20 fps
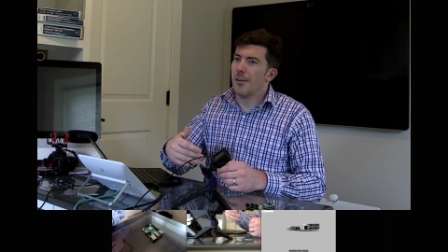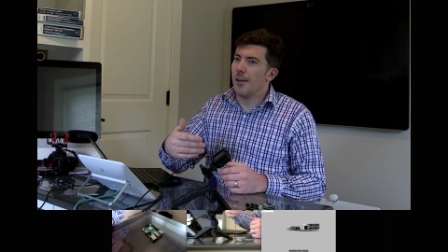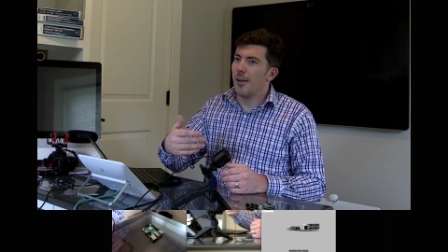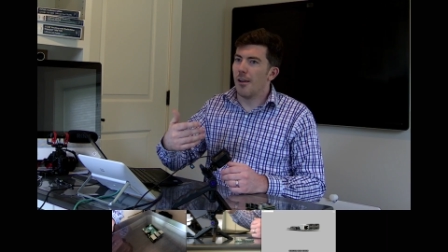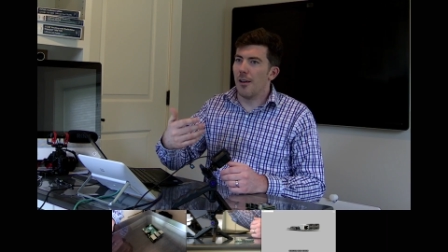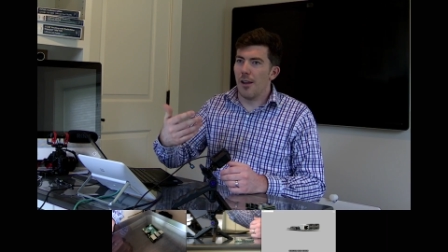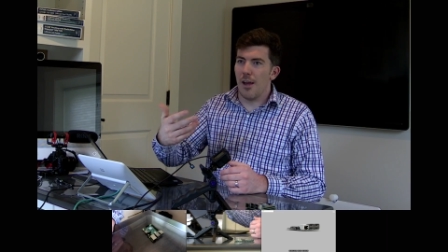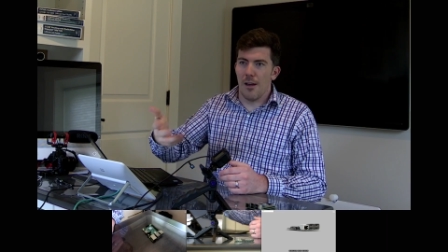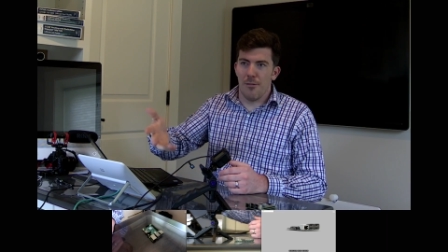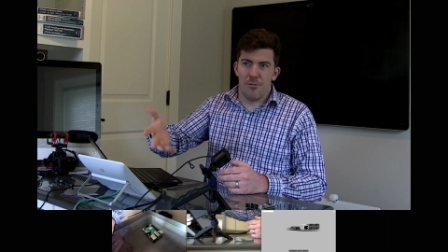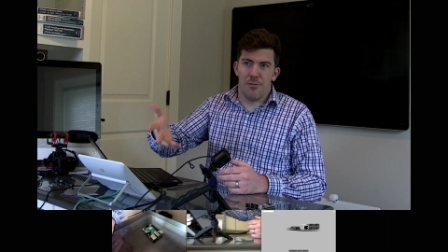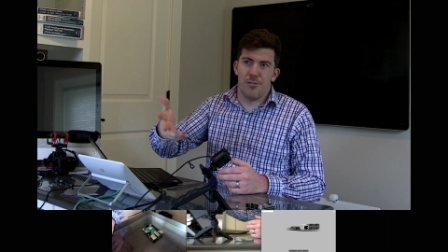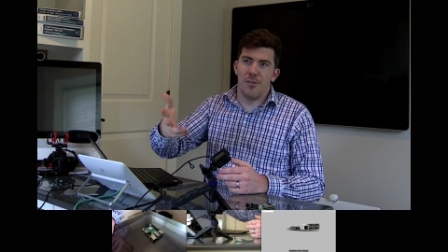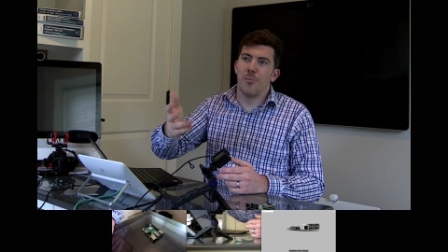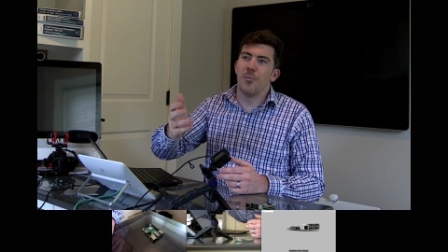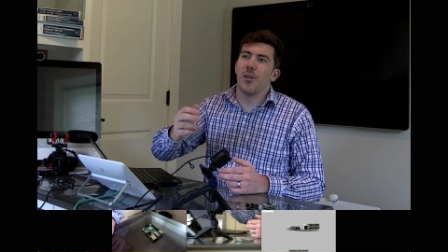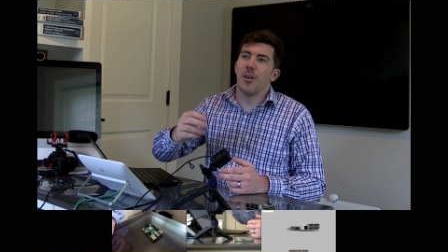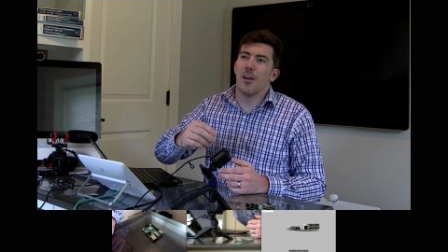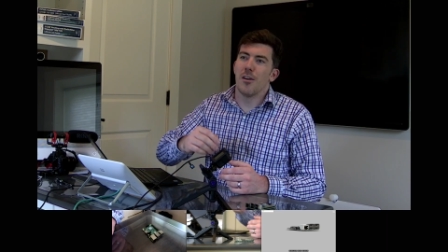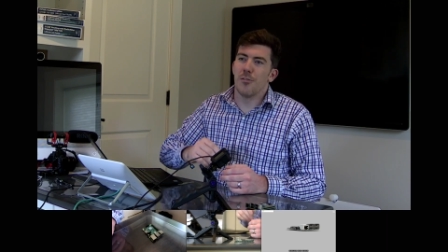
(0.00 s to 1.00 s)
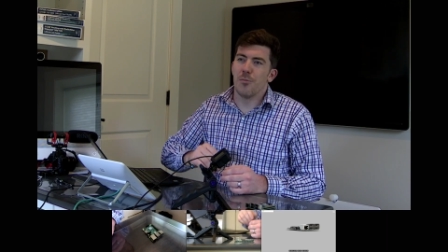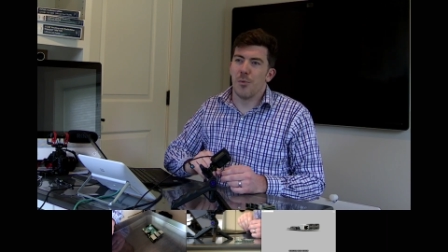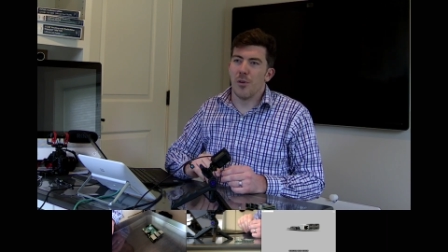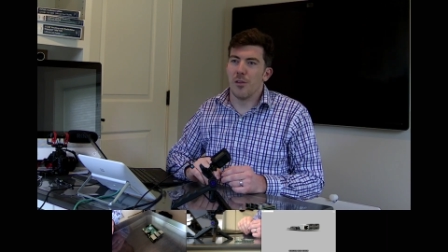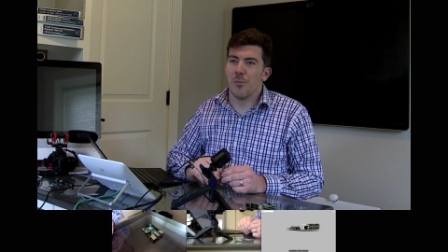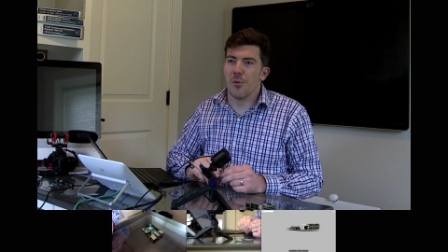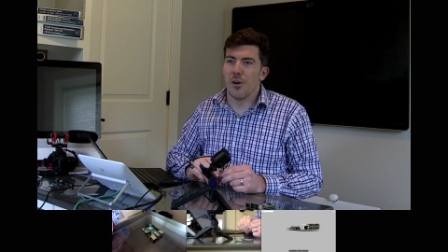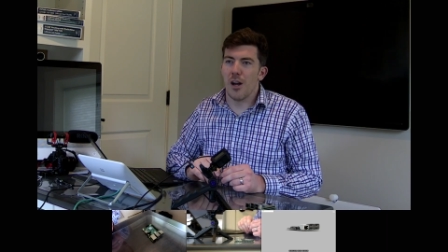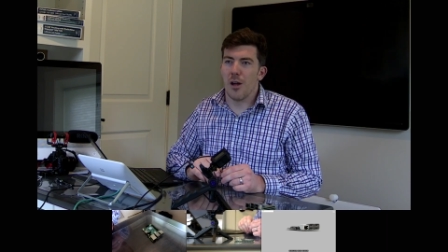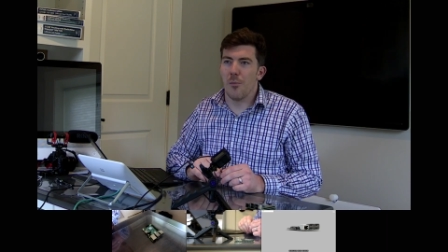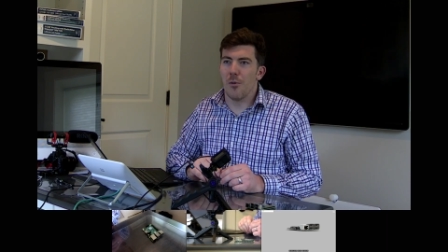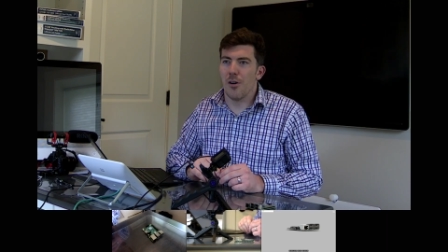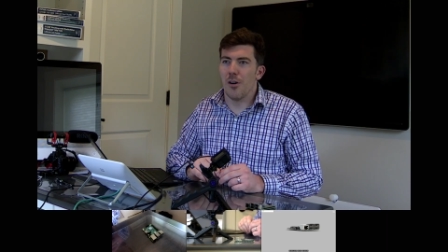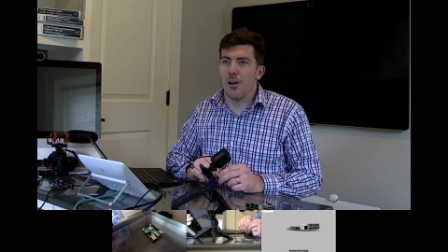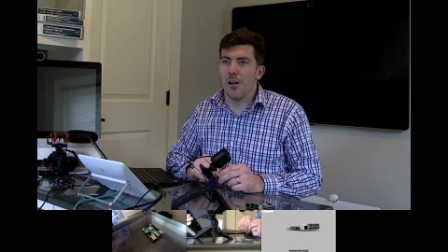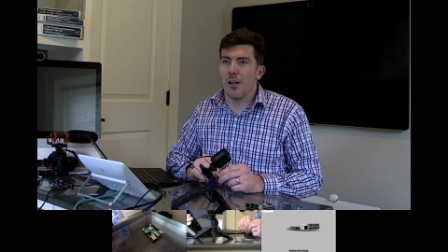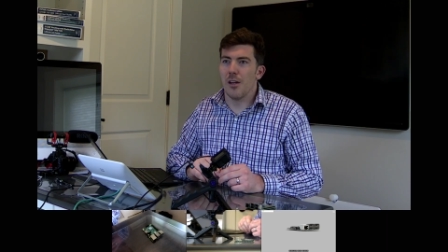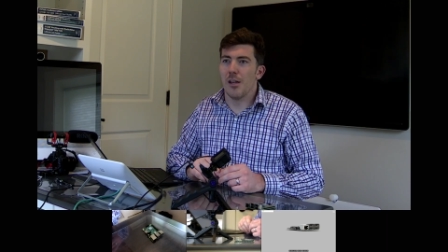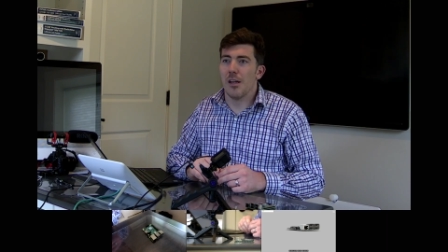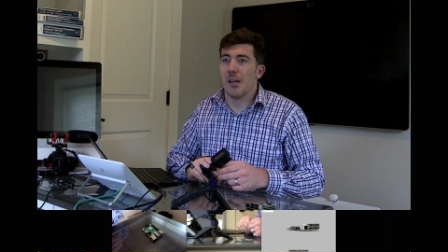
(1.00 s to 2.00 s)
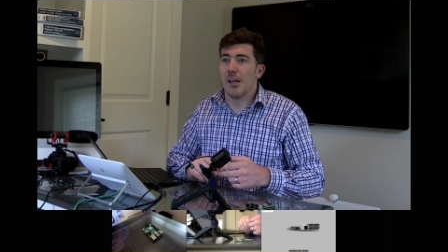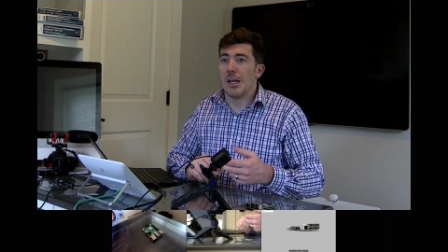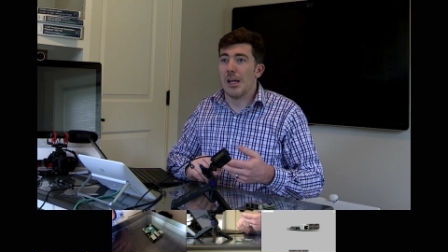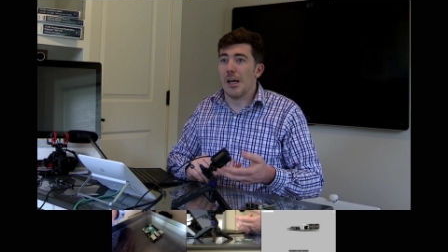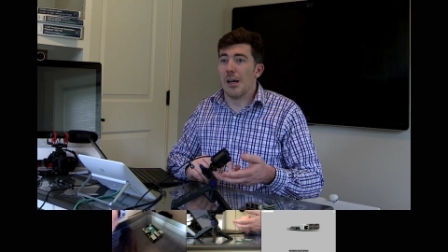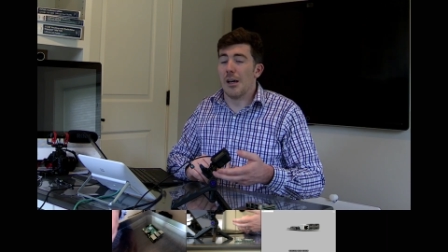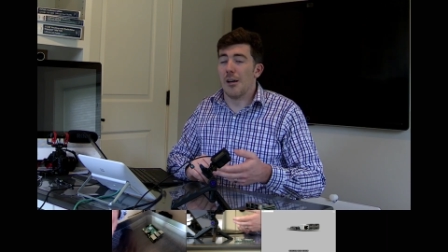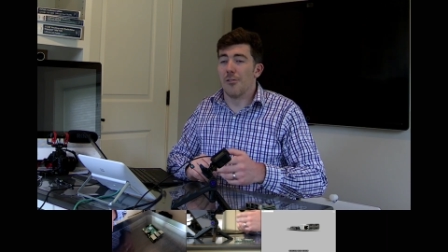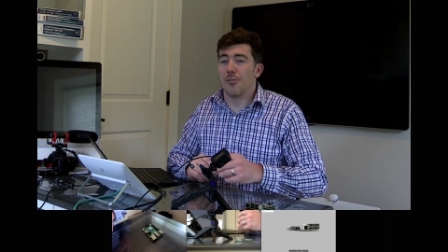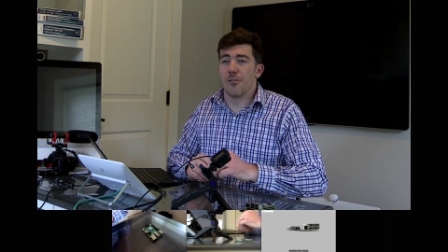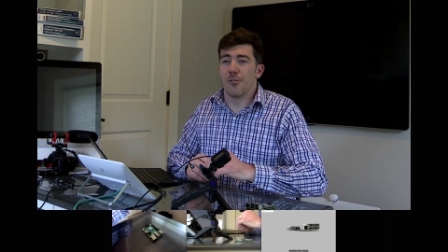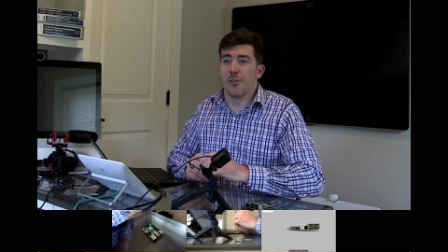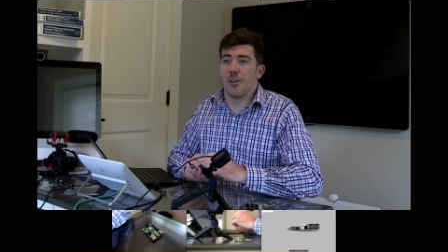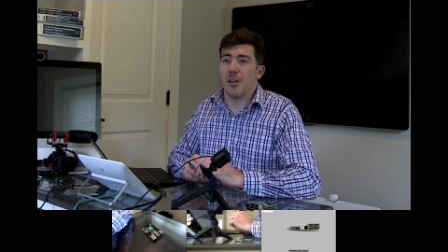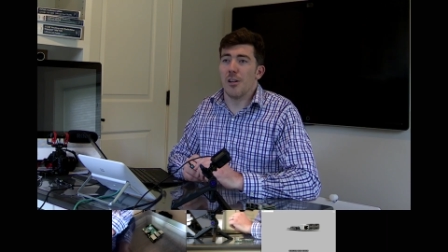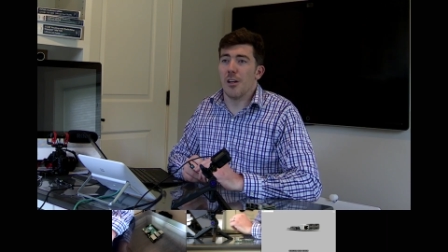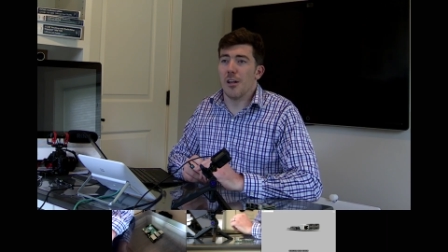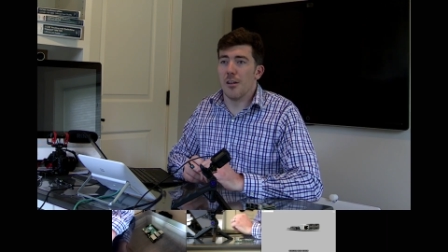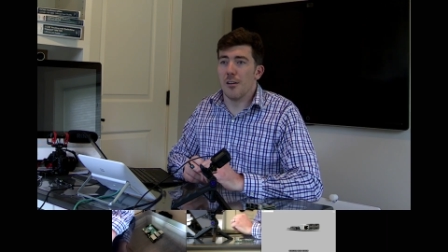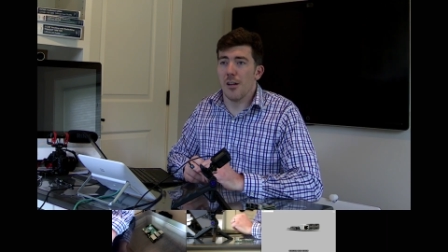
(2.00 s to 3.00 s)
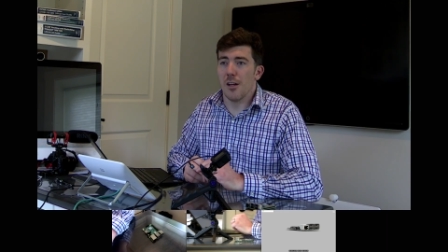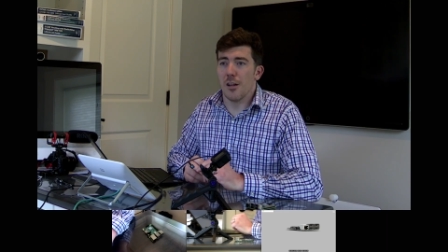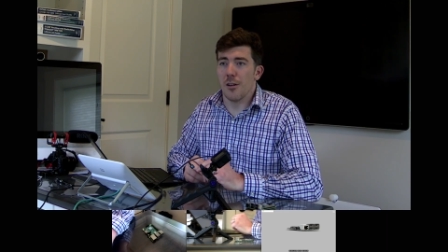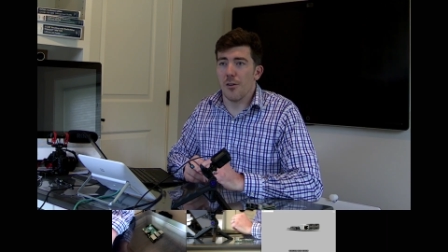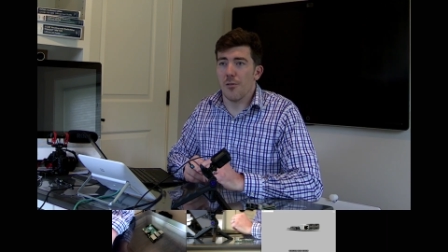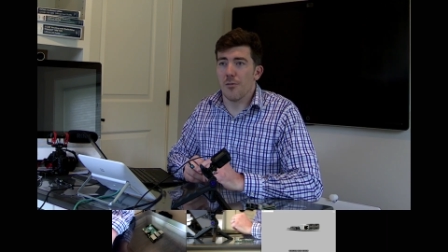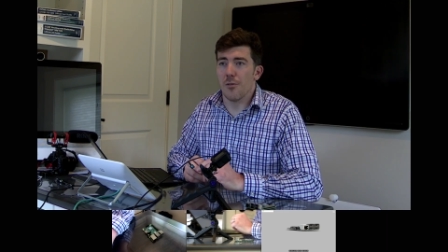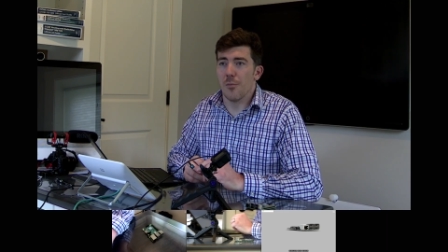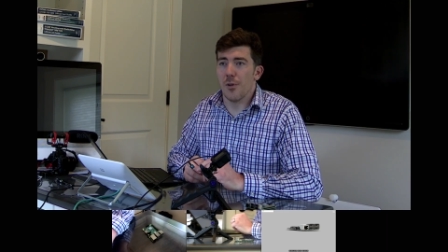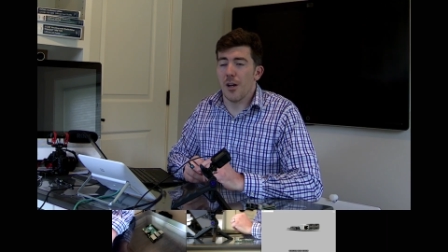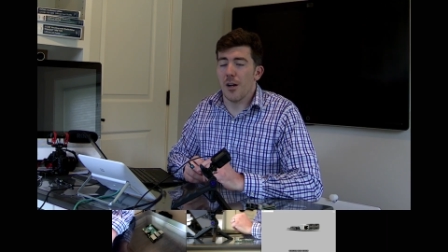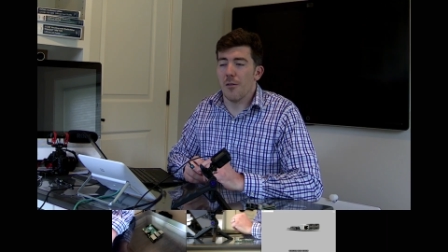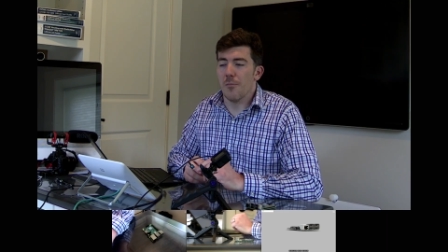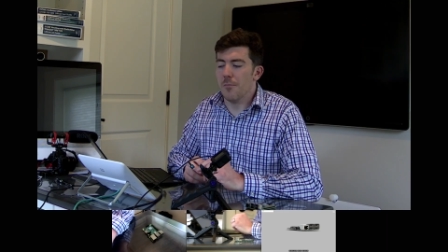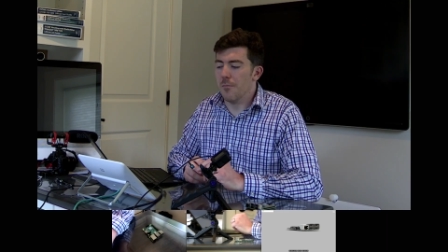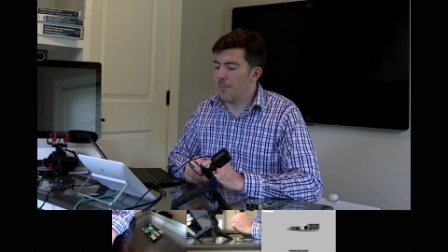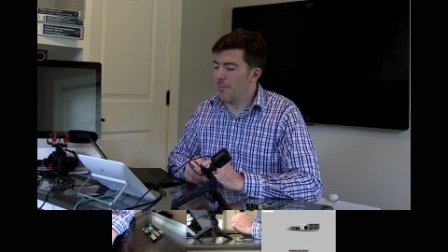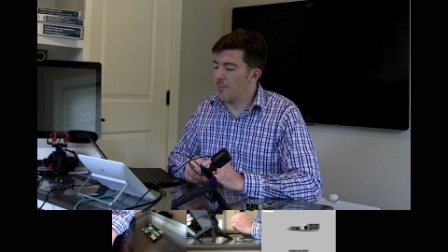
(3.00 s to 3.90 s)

and have something else be the primary uh, screen and, and go from there.